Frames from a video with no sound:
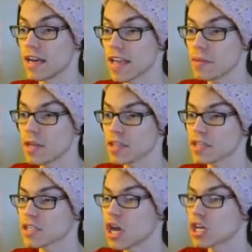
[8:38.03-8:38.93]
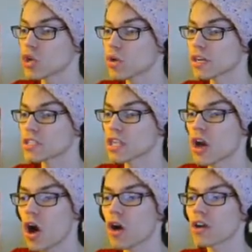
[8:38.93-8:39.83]
And in a game like this, shortcuts
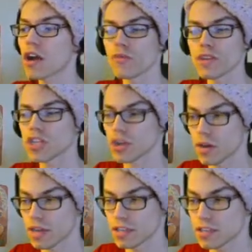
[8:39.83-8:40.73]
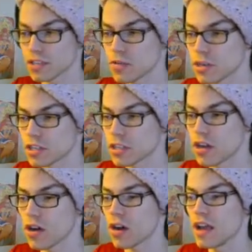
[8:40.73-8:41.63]
are not really shortcuts so much as
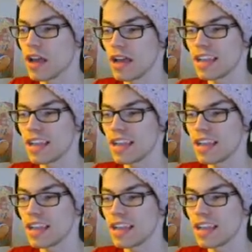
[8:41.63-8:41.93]
they are